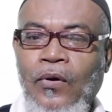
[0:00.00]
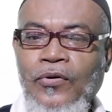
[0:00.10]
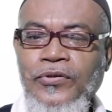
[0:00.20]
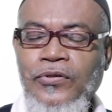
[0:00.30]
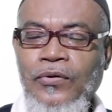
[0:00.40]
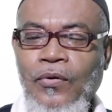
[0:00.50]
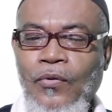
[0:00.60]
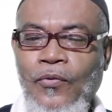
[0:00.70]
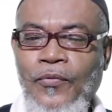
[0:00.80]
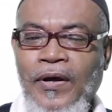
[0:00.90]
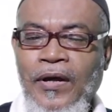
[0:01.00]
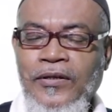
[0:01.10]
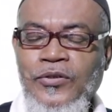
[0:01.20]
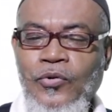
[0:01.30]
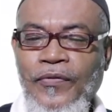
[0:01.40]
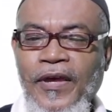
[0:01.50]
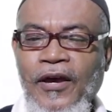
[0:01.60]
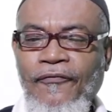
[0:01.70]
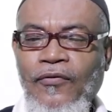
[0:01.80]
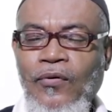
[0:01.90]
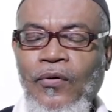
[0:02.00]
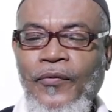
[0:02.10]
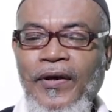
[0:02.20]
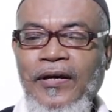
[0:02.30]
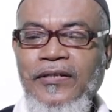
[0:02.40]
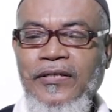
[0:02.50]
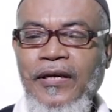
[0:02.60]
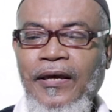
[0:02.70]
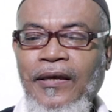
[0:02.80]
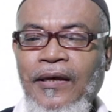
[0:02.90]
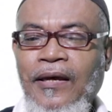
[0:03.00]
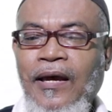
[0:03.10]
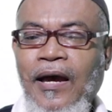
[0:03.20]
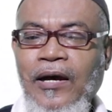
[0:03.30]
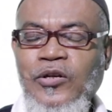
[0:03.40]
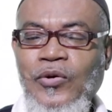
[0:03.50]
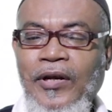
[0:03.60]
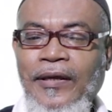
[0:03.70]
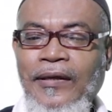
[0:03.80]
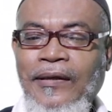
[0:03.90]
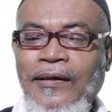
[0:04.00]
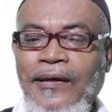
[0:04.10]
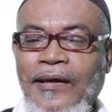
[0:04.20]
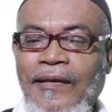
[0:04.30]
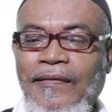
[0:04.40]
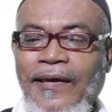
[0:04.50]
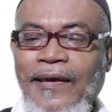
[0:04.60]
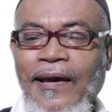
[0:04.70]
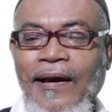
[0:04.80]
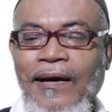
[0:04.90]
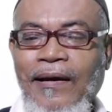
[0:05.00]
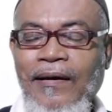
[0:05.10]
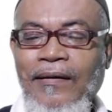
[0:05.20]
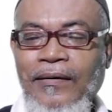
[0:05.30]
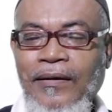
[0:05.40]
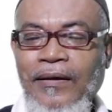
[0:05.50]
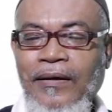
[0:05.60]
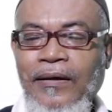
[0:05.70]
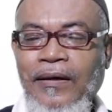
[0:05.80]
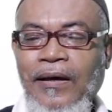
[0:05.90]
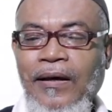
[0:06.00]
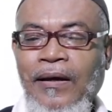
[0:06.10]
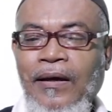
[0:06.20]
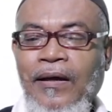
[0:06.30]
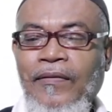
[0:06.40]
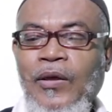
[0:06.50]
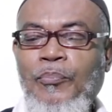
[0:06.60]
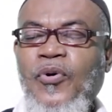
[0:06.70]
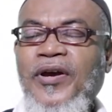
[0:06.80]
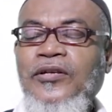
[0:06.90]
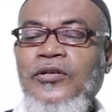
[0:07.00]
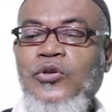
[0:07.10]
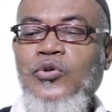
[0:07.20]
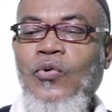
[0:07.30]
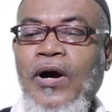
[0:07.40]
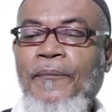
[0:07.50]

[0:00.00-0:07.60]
Also, so therefore we can say actually they are they point to